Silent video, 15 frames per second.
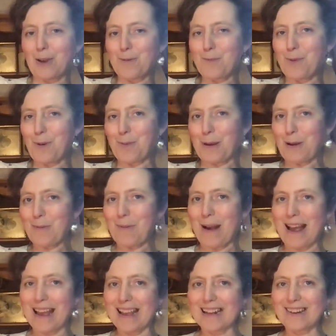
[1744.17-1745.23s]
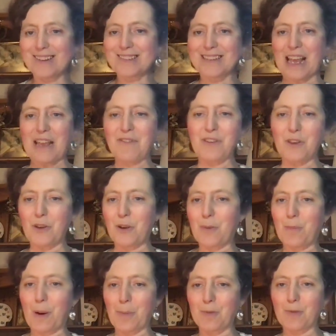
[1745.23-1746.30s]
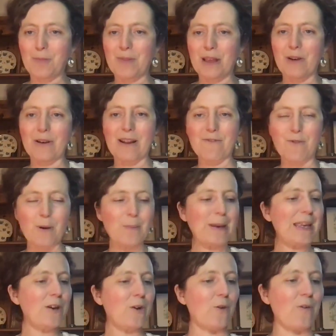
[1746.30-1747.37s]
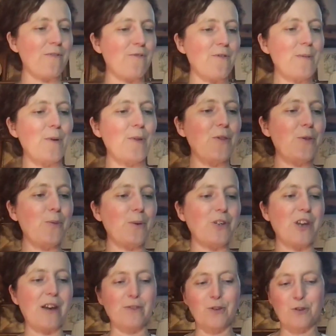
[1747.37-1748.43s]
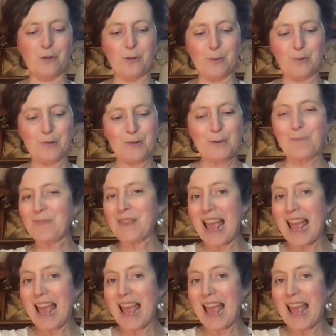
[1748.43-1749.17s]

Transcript: pop it away in our safe, and you can pop something on every week or every month, whichever suits.